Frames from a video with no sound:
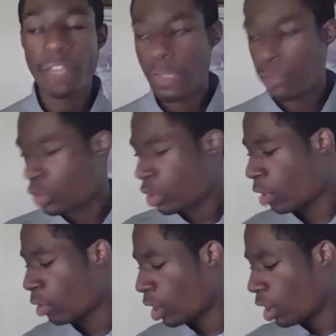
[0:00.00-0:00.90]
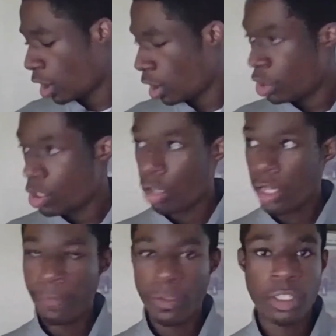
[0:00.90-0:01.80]
even
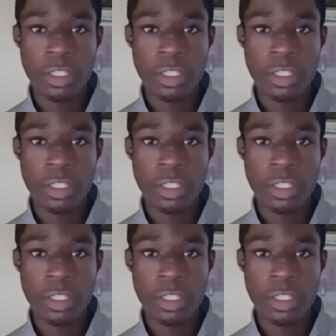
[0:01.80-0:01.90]
if it's their